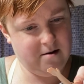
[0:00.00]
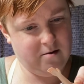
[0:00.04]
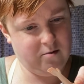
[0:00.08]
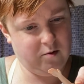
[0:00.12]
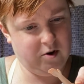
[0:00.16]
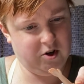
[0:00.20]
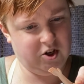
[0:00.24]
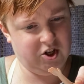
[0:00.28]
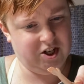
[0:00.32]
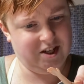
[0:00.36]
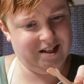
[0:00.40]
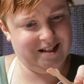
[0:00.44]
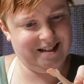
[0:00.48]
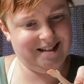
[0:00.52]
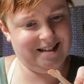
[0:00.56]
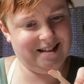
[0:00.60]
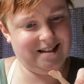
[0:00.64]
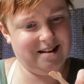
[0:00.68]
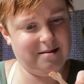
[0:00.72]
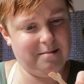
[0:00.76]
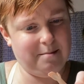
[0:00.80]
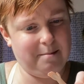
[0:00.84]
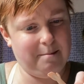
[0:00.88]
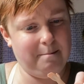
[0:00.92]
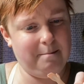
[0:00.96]
Which is
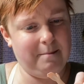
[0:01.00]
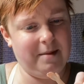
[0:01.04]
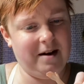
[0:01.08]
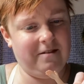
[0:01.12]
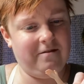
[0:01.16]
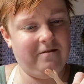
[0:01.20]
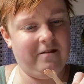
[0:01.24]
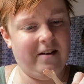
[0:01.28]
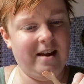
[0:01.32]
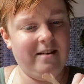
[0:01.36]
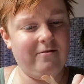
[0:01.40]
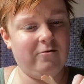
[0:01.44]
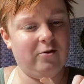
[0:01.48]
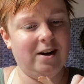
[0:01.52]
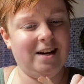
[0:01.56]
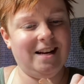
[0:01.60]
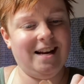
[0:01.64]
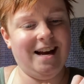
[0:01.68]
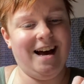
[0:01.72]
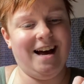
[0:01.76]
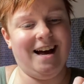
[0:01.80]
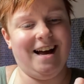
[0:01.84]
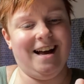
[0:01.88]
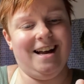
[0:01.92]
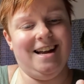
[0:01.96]
my favorite
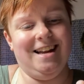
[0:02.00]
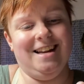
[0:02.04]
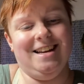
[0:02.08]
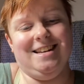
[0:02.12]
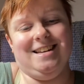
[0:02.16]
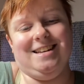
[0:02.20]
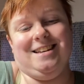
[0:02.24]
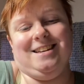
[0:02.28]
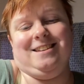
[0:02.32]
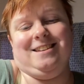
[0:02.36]
kind.